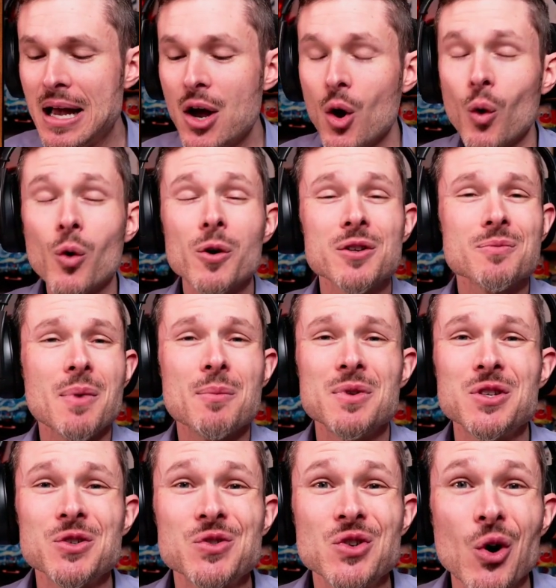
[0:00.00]
or maybe
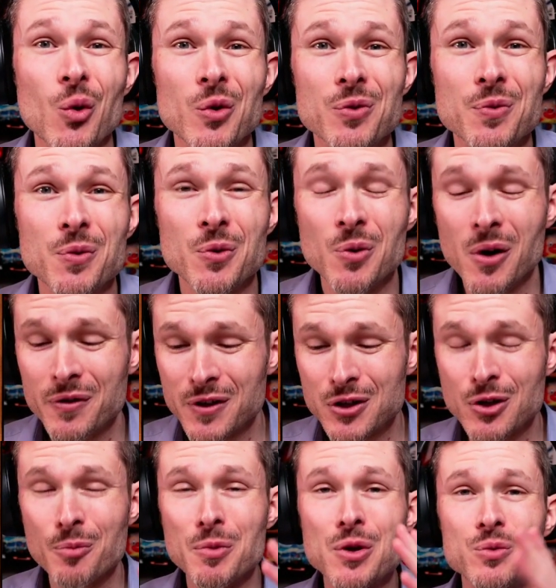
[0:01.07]
just going through on the
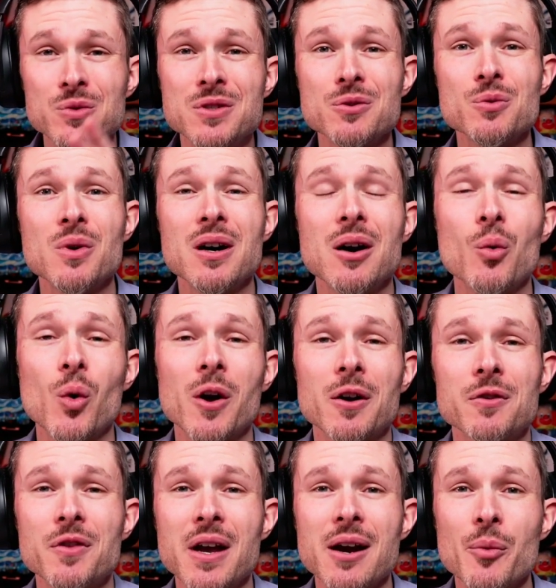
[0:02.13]
commute to work there.